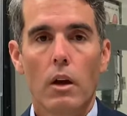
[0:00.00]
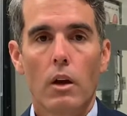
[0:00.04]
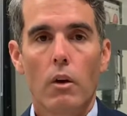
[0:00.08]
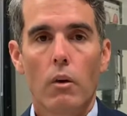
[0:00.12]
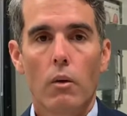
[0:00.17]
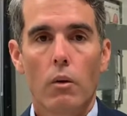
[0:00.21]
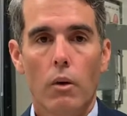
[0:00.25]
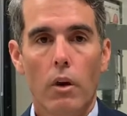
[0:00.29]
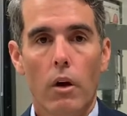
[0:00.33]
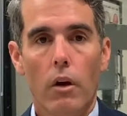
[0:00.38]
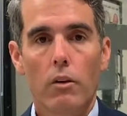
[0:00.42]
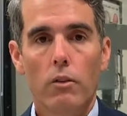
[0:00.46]

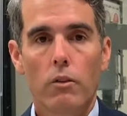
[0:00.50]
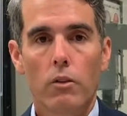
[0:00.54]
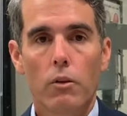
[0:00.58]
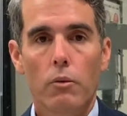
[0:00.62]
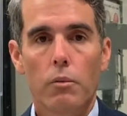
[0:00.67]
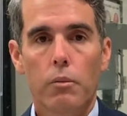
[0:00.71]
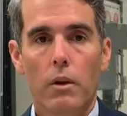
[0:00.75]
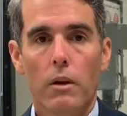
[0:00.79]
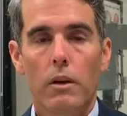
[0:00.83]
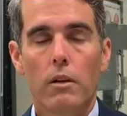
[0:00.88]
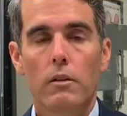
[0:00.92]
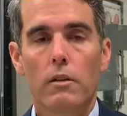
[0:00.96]
We also
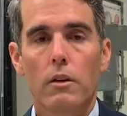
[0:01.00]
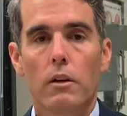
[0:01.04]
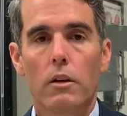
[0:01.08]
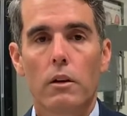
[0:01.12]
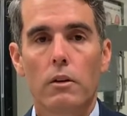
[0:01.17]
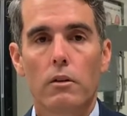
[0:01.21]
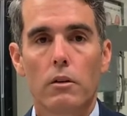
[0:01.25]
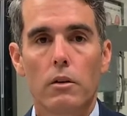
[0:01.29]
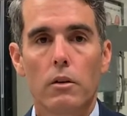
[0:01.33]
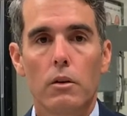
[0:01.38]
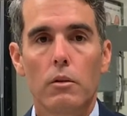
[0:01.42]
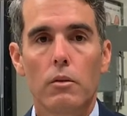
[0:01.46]
place ear
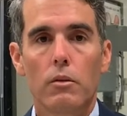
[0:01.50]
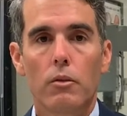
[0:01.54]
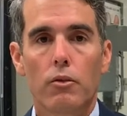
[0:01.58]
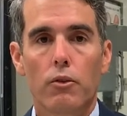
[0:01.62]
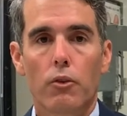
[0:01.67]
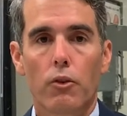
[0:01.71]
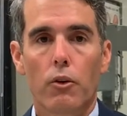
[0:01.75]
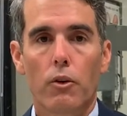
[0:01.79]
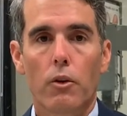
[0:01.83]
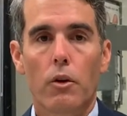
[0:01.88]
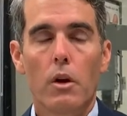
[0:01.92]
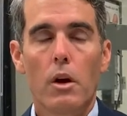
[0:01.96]
tubes
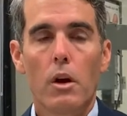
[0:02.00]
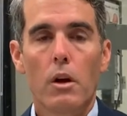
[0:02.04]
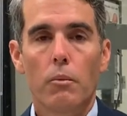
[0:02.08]
for